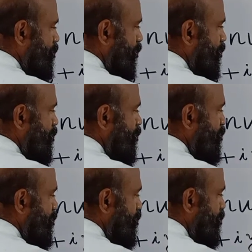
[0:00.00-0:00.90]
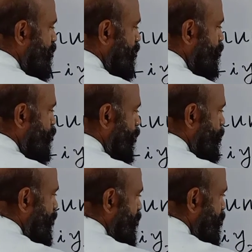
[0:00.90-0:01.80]
then if you
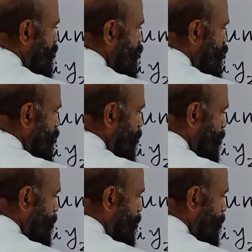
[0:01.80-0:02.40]
complete this